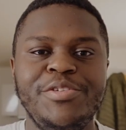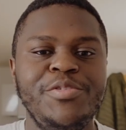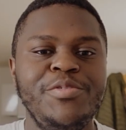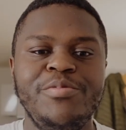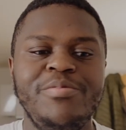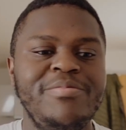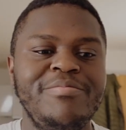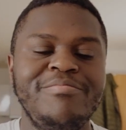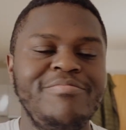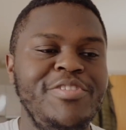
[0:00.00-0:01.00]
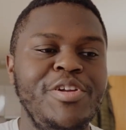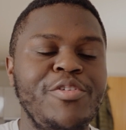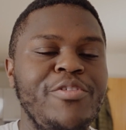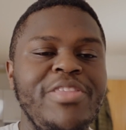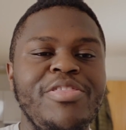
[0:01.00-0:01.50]
do, you know,
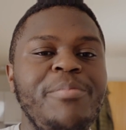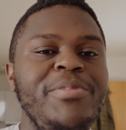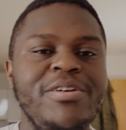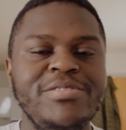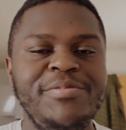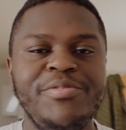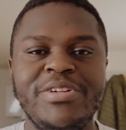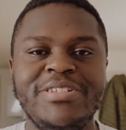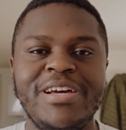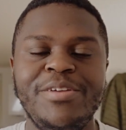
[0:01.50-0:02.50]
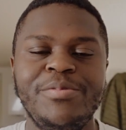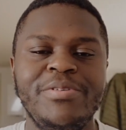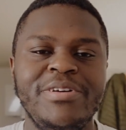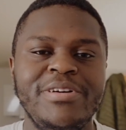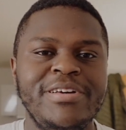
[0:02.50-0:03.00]
create thumbnails even for this channel.
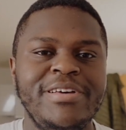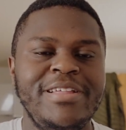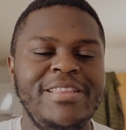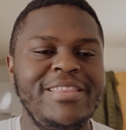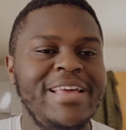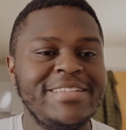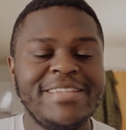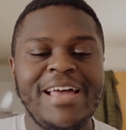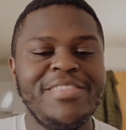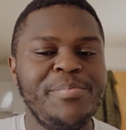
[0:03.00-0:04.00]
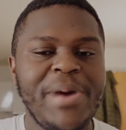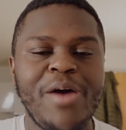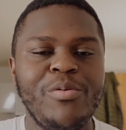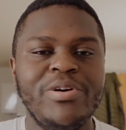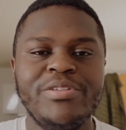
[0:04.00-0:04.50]
That's had the
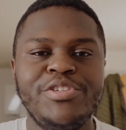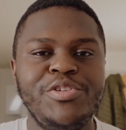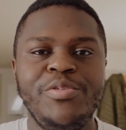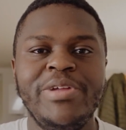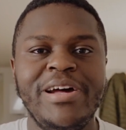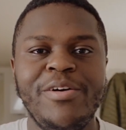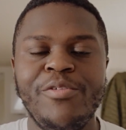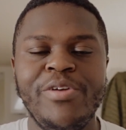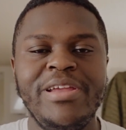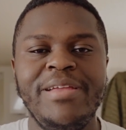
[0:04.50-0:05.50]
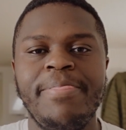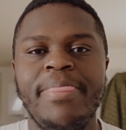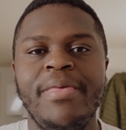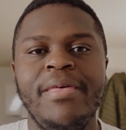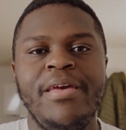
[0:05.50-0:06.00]
power to do that already.
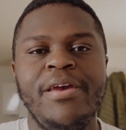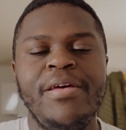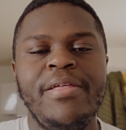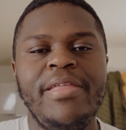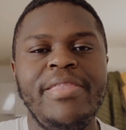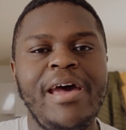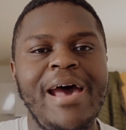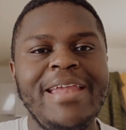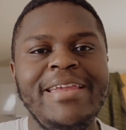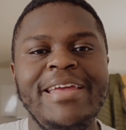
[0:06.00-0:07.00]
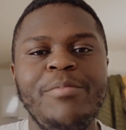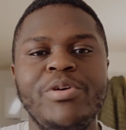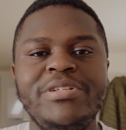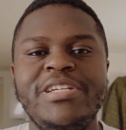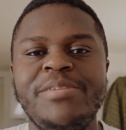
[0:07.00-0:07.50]
Adding the
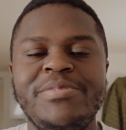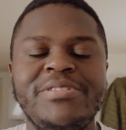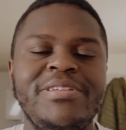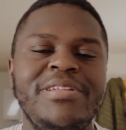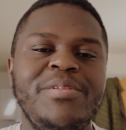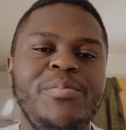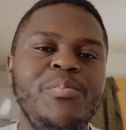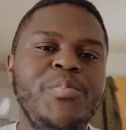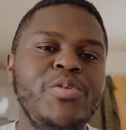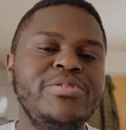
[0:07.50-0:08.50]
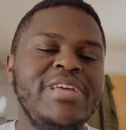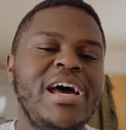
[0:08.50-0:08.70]
M1 chips, most